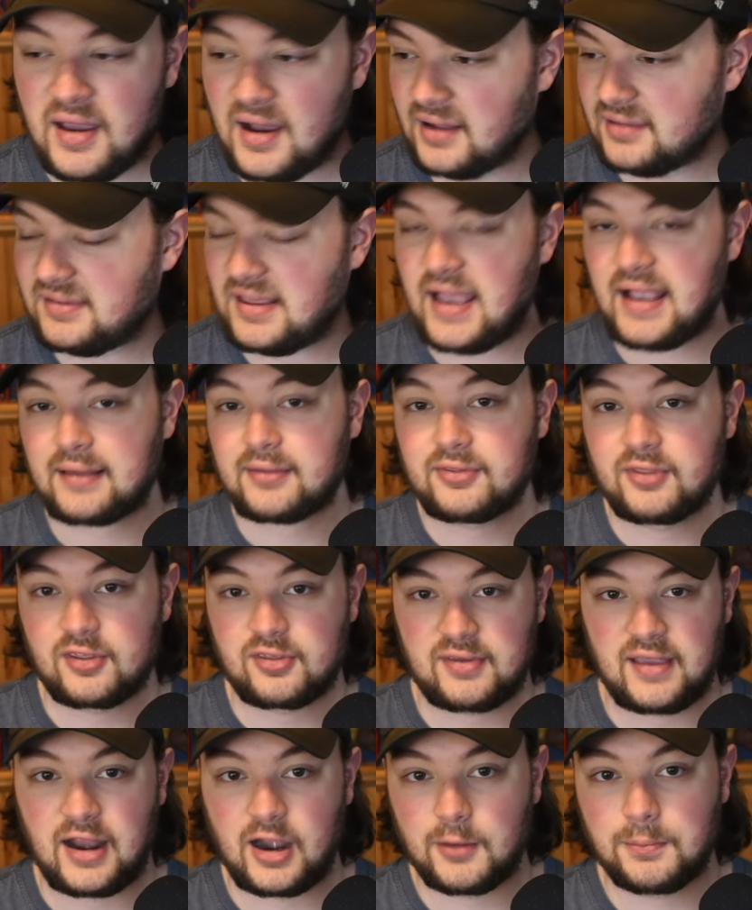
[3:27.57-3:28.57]
attack
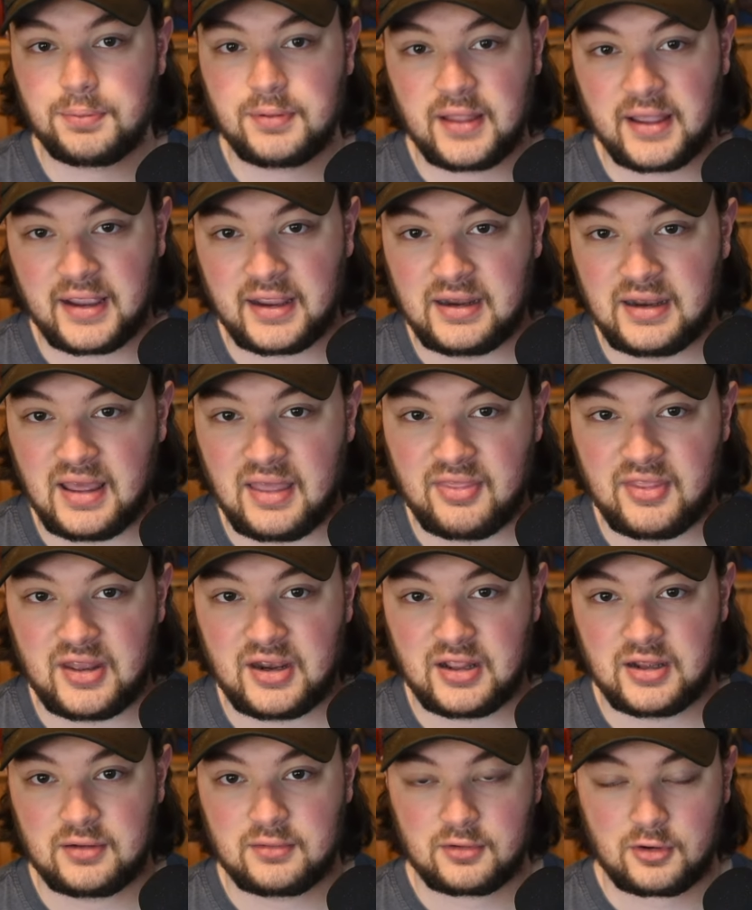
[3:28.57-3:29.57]
this airplane and
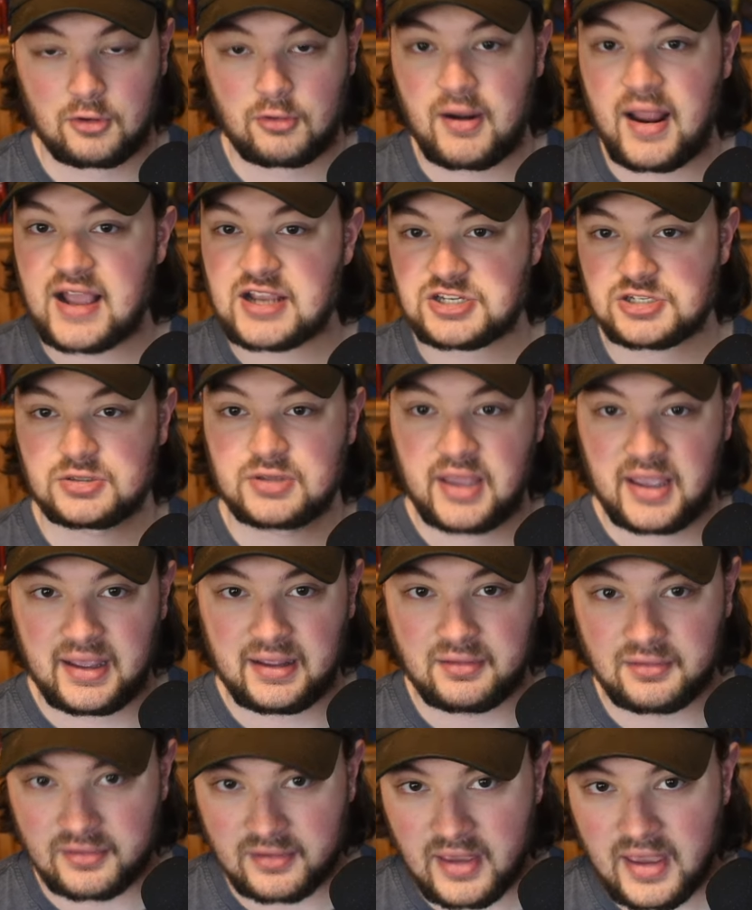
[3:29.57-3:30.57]
then it crash
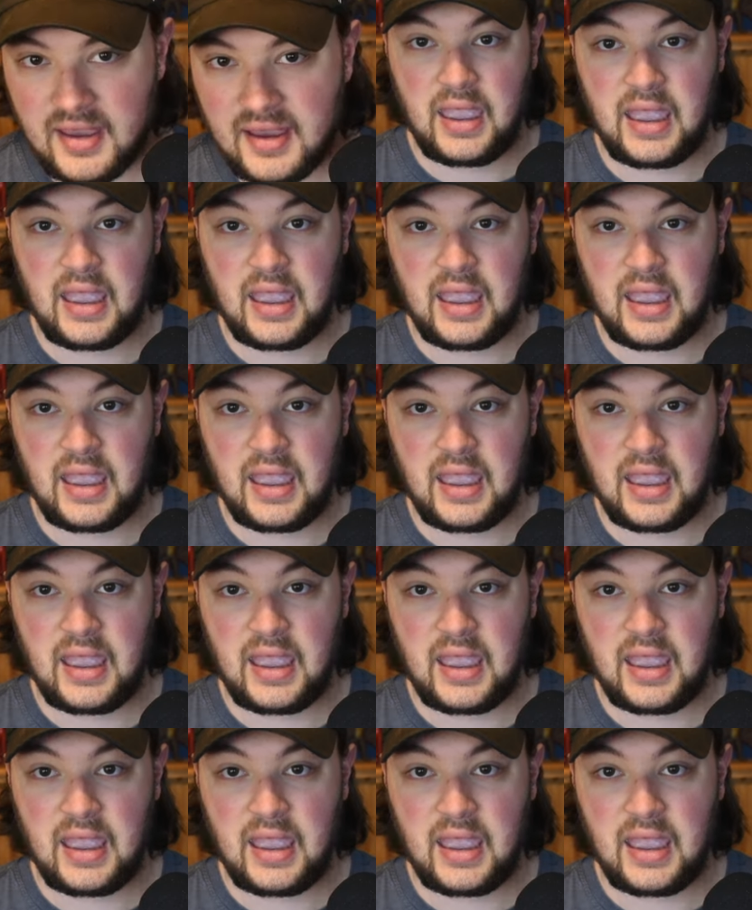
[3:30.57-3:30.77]
lands.